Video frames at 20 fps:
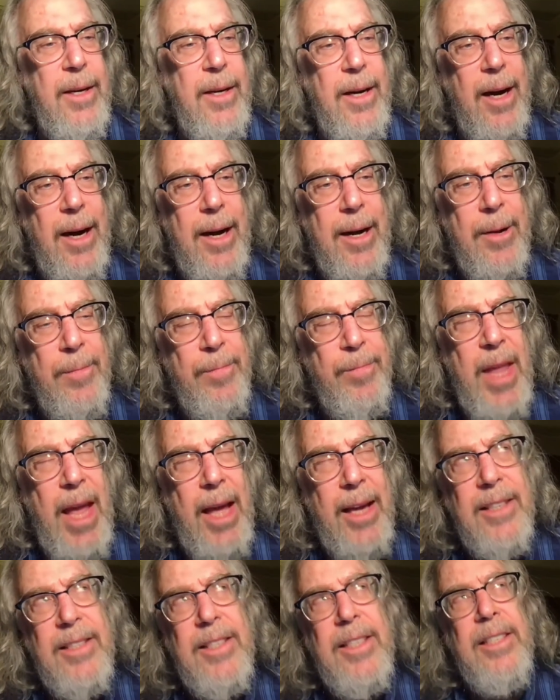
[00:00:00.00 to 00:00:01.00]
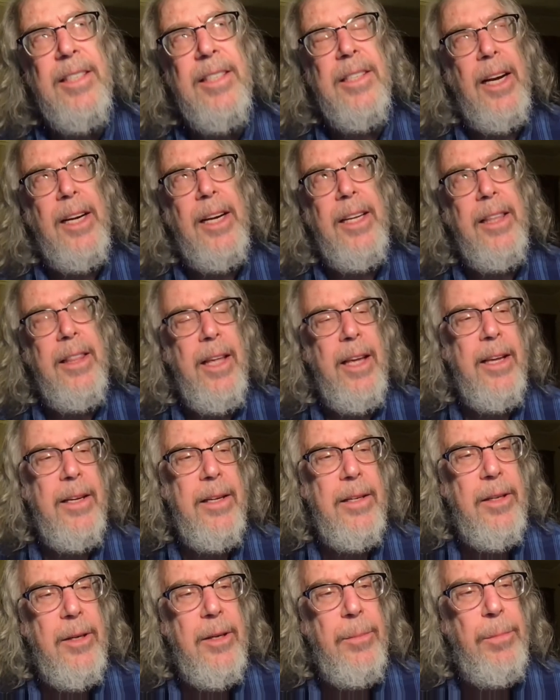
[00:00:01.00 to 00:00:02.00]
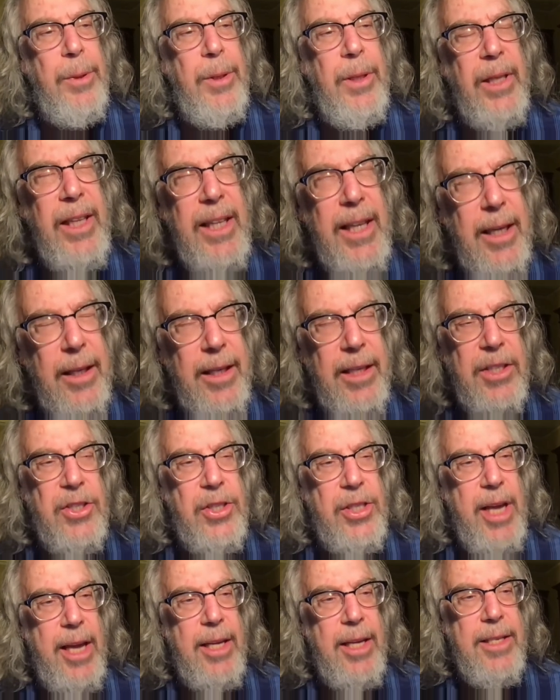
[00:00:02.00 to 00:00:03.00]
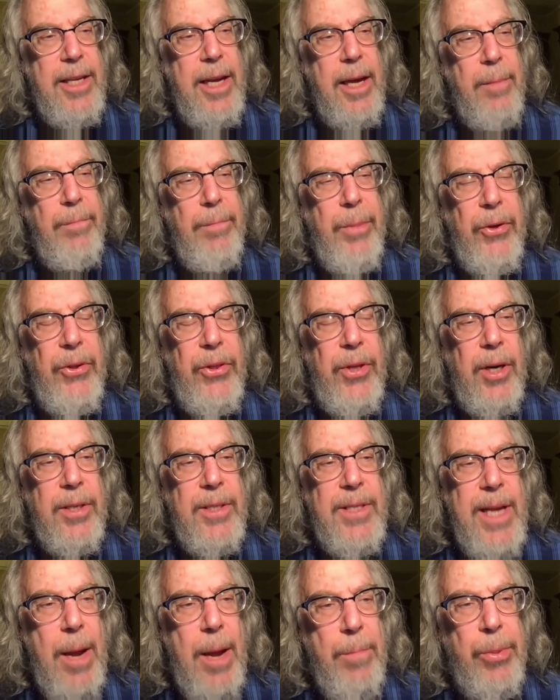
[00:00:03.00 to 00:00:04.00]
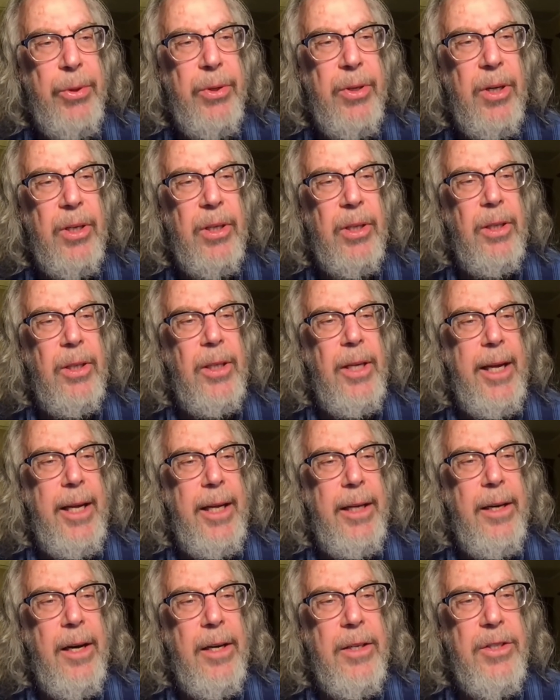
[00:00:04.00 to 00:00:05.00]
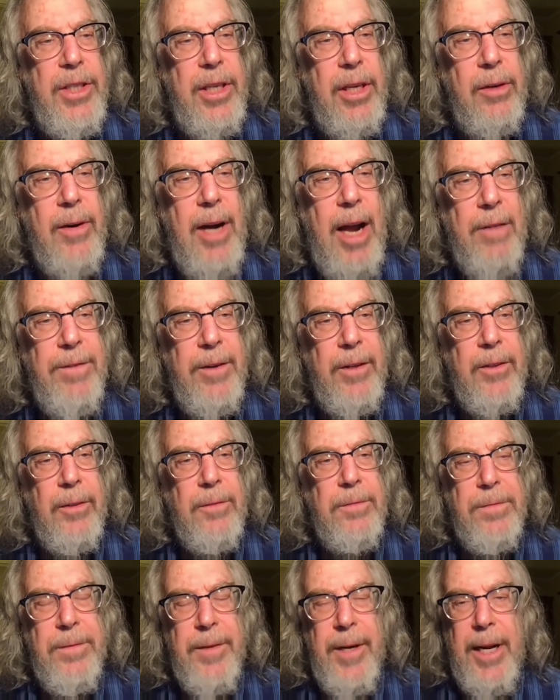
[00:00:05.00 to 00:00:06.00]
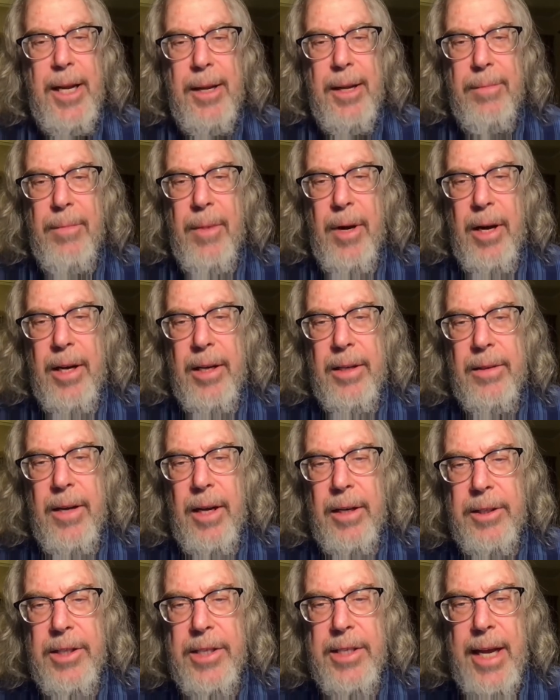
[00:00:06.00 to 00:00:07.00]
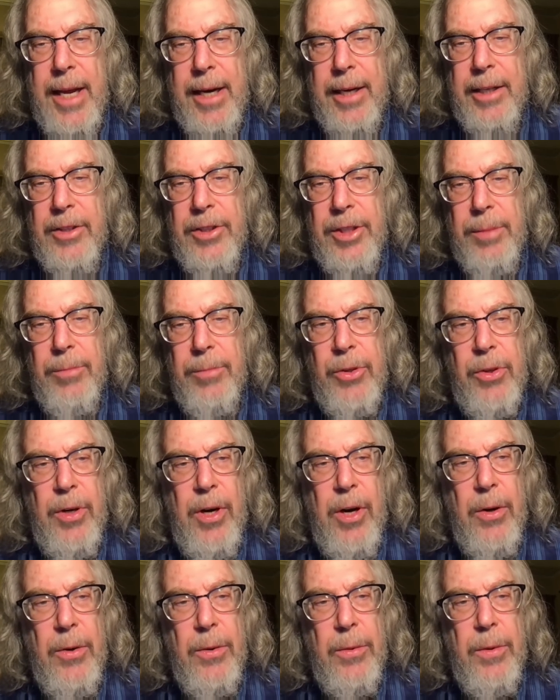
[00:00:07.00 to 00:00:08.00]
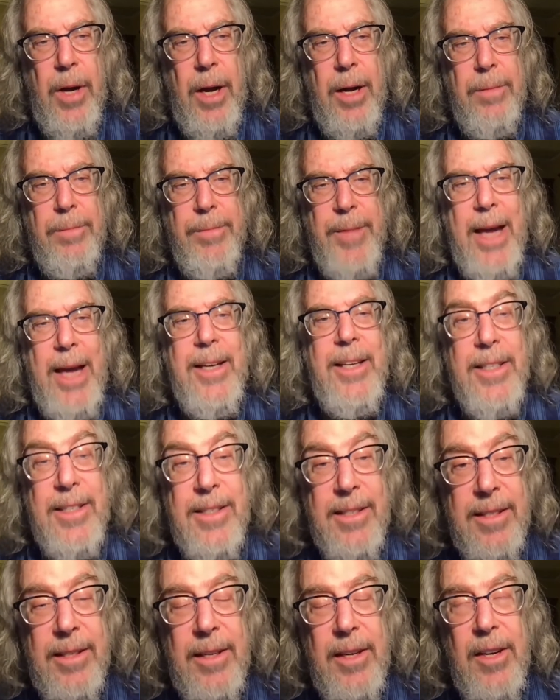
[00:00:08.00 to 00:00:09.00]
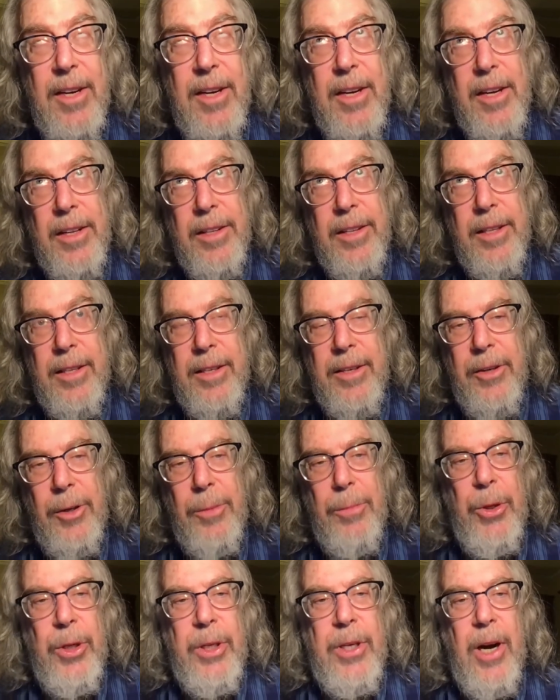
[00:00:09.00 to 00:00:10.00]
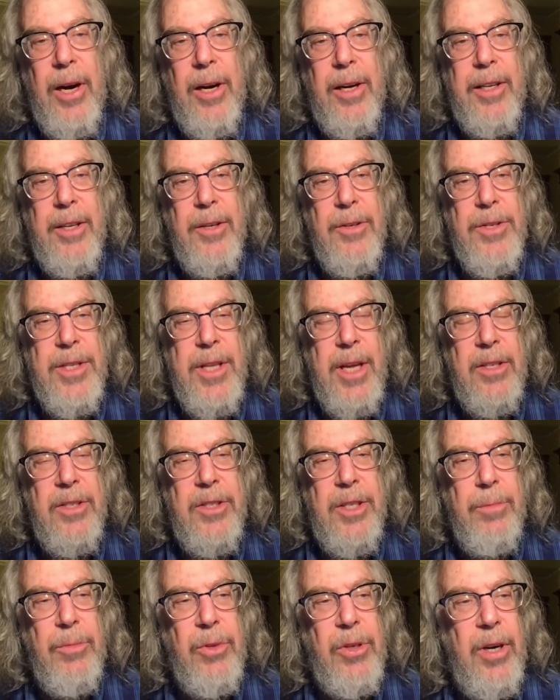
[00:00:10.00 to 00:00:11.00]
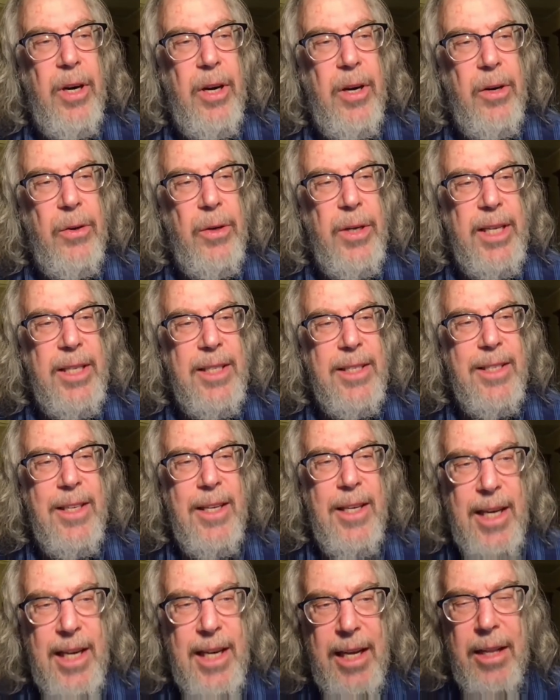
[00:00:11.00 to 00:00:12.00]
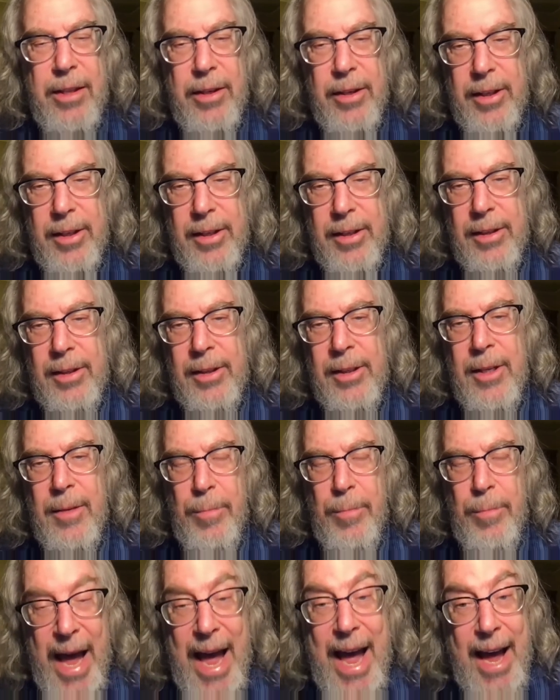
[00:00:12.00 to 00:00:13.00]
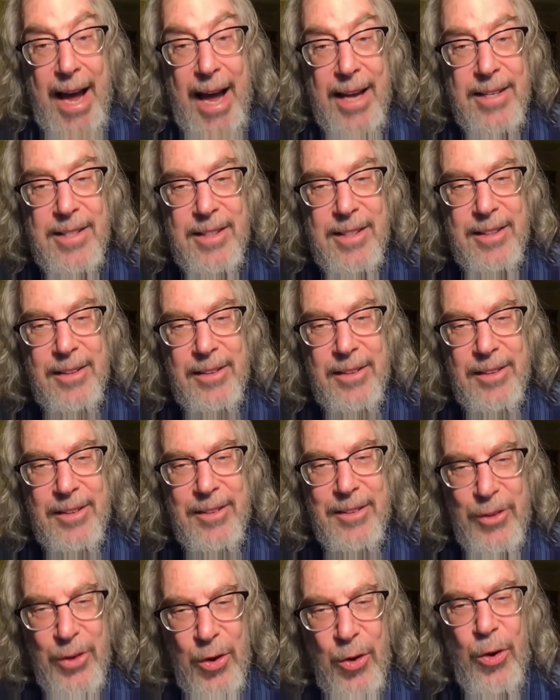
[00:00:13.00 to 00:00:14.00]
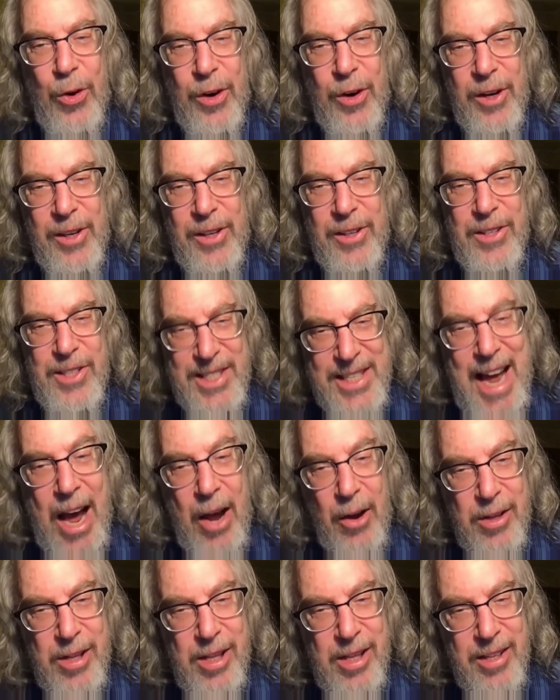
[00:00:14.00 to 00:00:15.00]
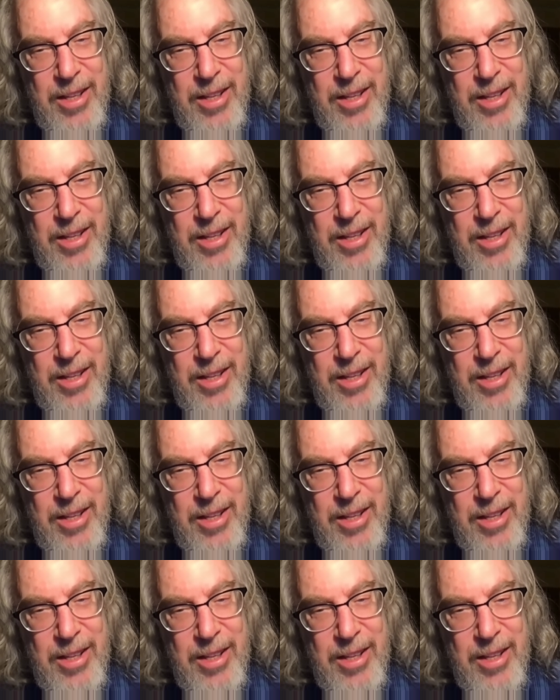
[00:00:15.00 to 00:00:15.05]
And it's a study that completely shakes up both our temporal and our geographical frame on understanding Jim Crow. That is, your book argues that Jim Crow is neither past nor South.